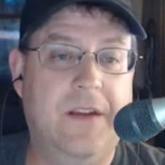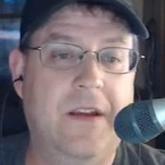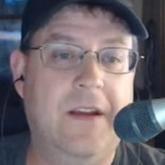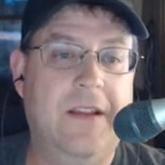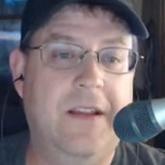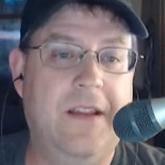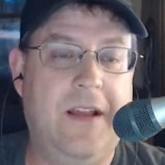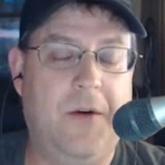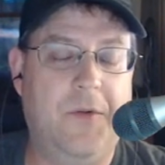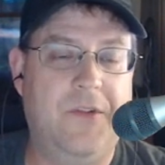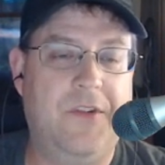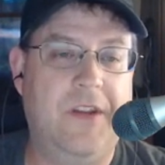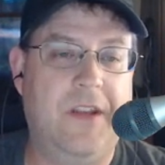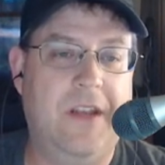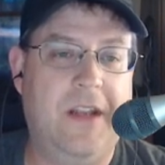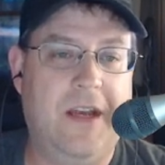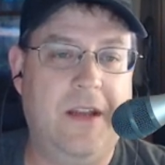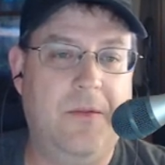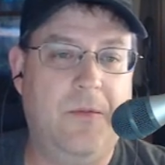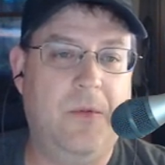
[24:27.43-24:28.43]
That was the
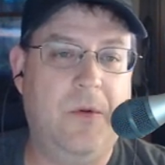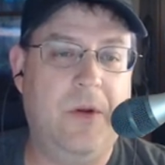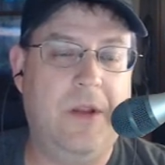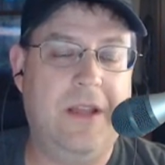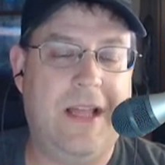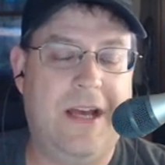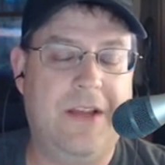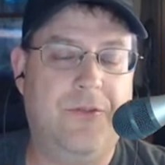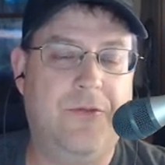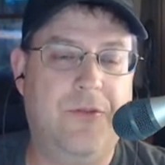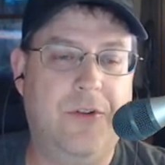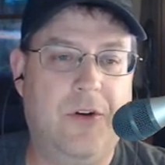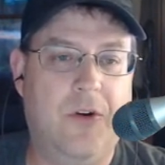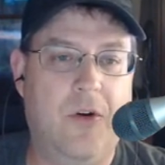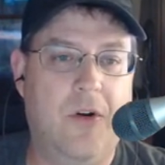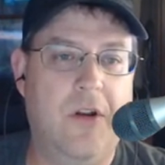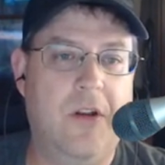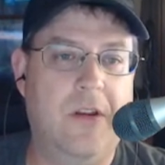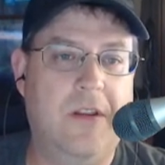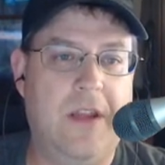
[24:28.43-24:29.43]
night we last
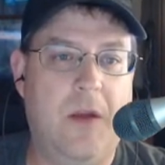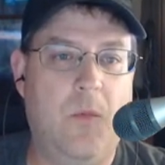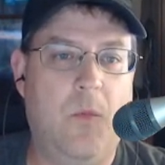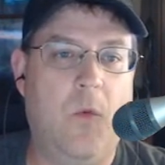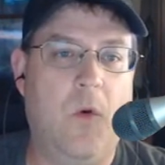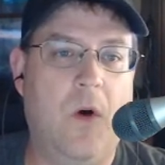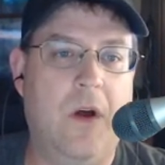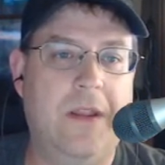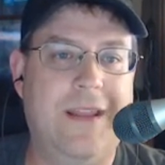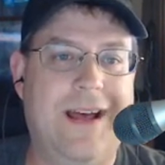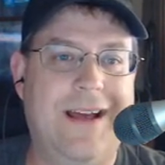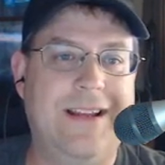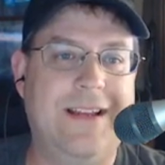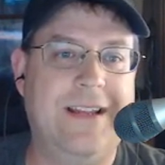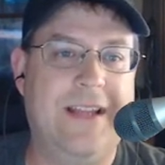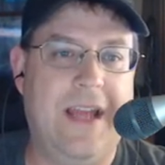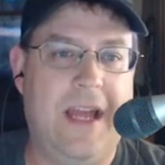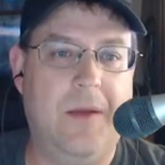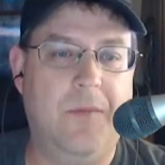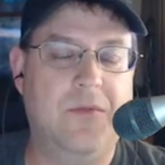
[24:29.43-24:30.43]
recorded. They won that
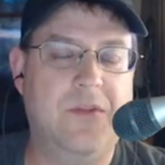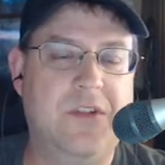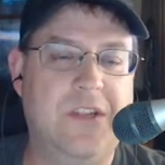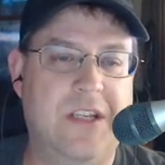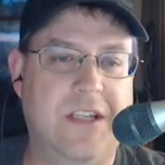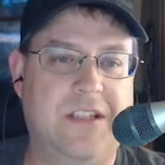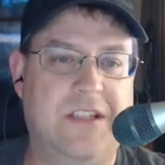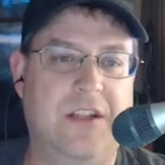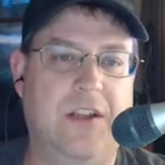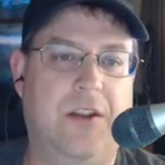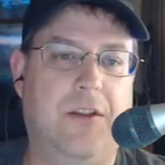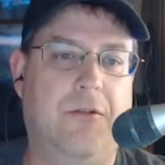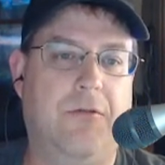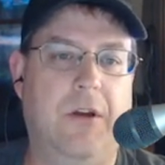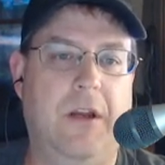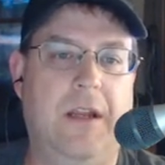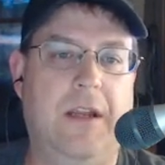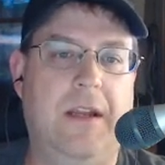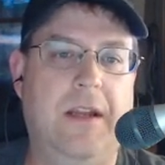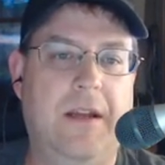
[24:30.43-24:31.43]
game
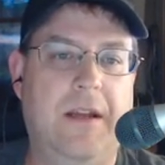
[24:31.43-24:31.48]
6-3.